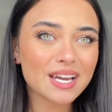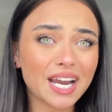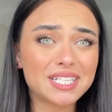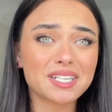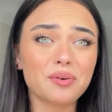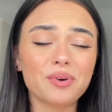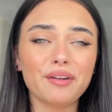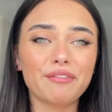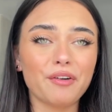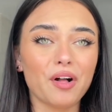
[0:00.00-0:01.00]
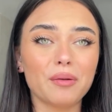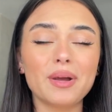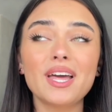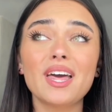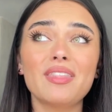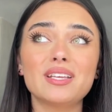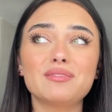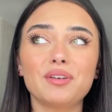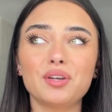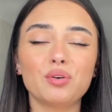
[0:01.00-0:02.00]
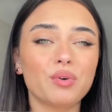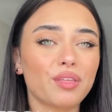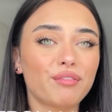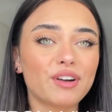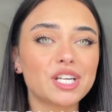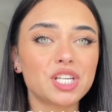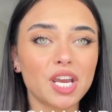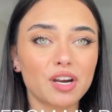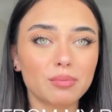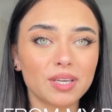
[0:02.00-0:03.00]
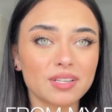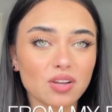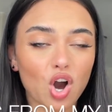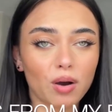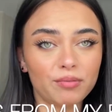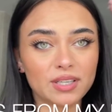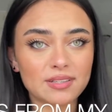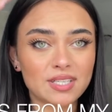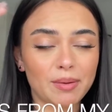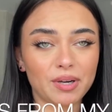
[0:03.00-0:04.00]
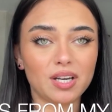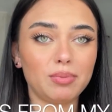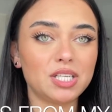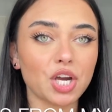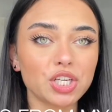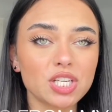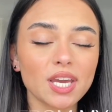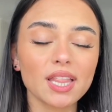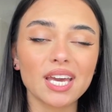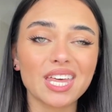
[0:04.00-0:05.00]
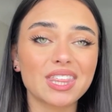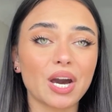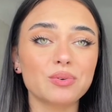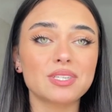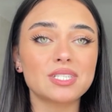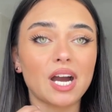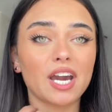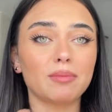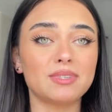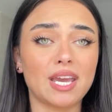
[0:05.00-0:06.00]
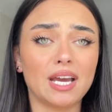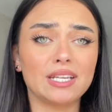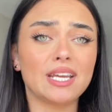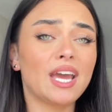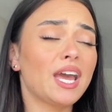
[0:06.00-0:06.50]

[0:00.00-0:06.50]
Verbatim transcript: I didn't want to film this video with fresh hair because obviously I'm going to be touching it like a thousand times and